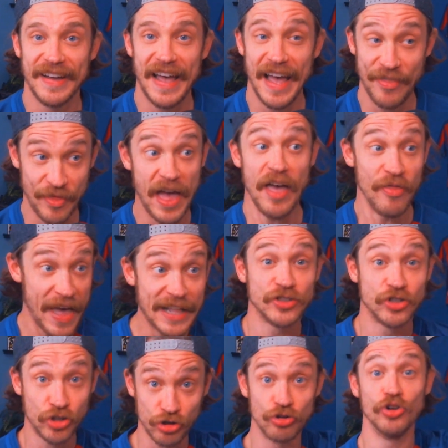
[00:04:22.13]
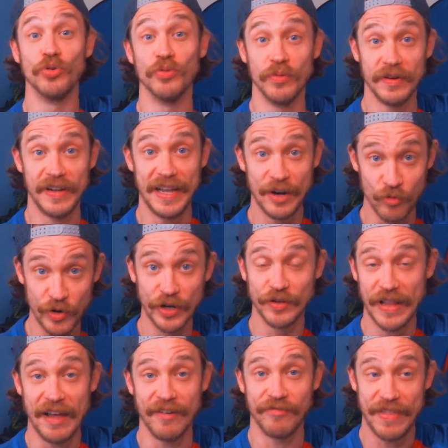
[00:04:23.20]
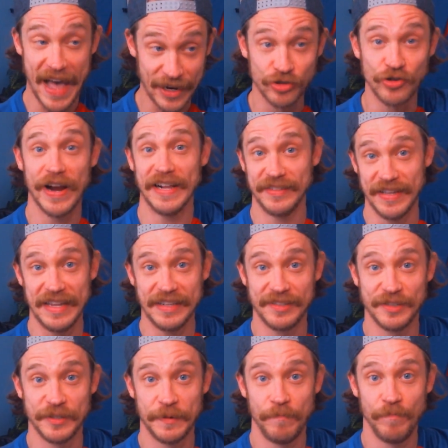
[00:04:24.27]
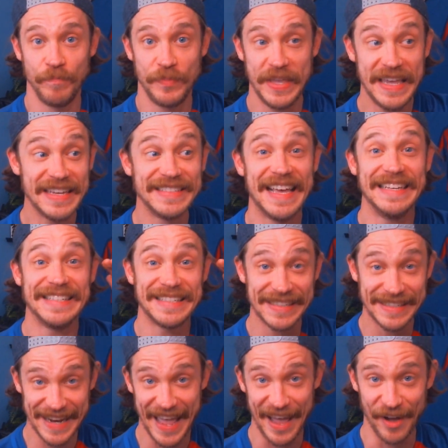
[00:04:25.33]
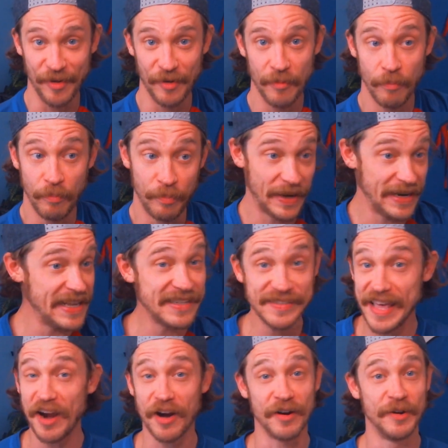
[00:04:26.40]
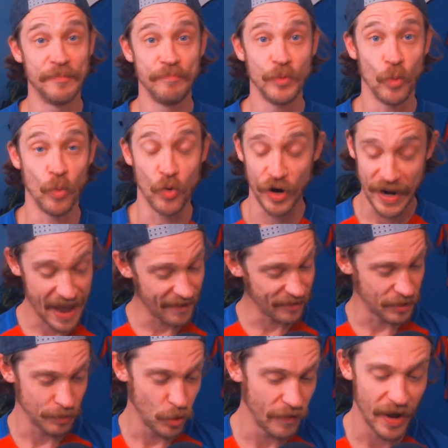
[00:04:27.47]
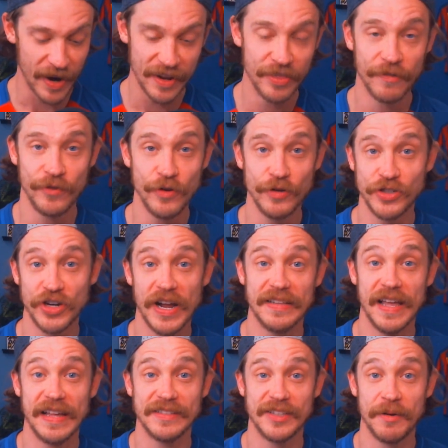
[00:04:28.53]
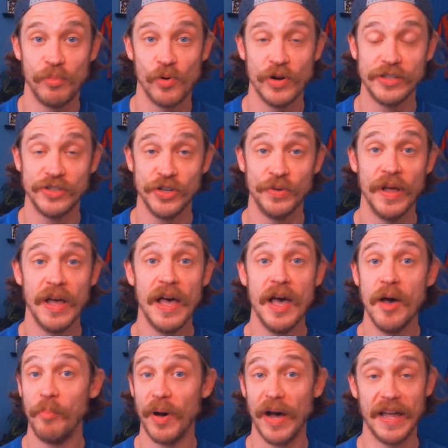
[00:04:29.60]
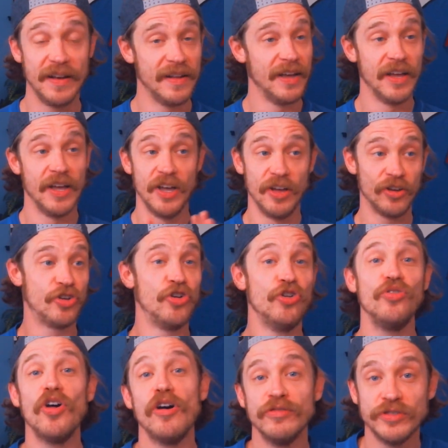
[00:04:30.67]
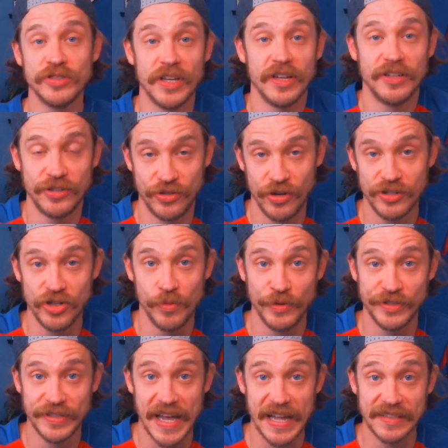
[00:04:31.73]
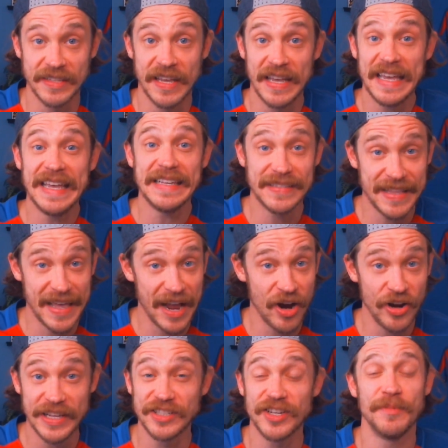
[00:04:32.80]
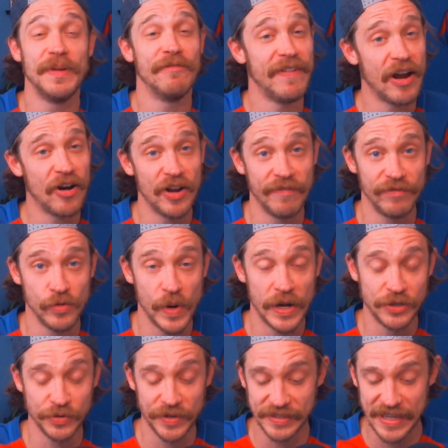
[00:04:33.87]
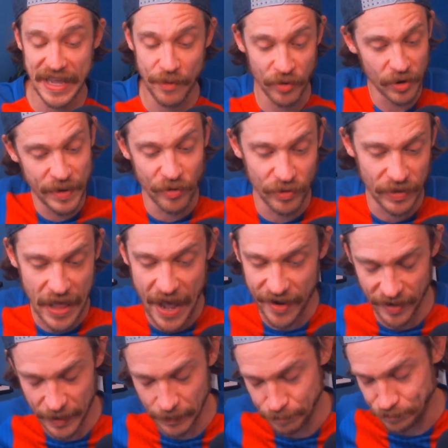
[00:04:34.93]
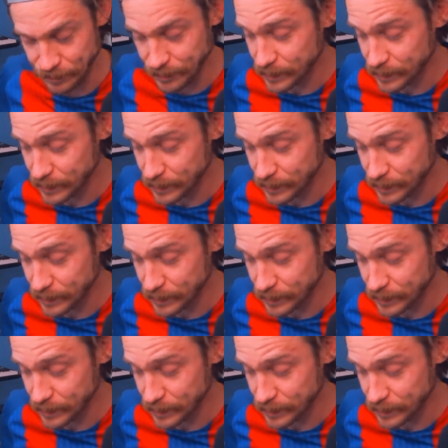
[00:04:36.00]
And that's true in real life. That translates. He is a snail, but he's there. We're going to have to move on in the future at some point soon. But kudos to Sergio Busquets. He's there. He's going to be very influential in this game. We're going to be relying on him.